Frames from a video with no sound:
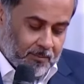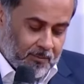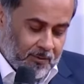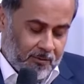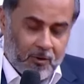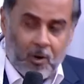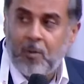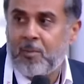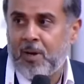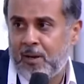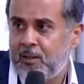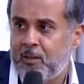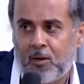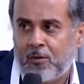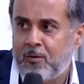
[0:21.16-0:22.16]
from
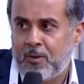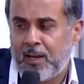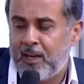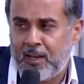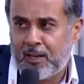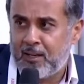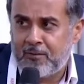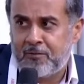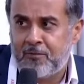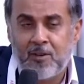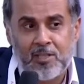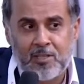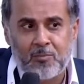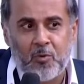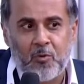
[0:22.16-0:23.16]
your
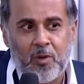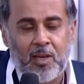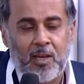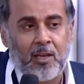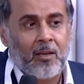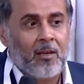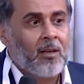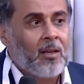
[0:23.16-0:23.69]
first movie